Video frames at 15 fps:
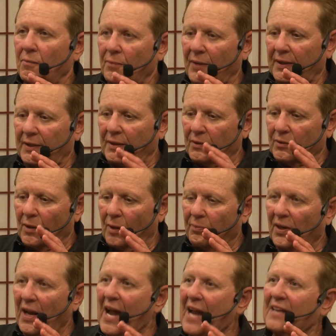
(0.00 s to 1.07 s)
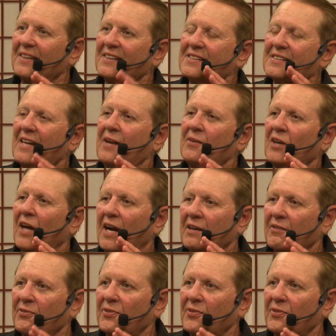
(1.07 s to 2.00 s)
but applying the same kind of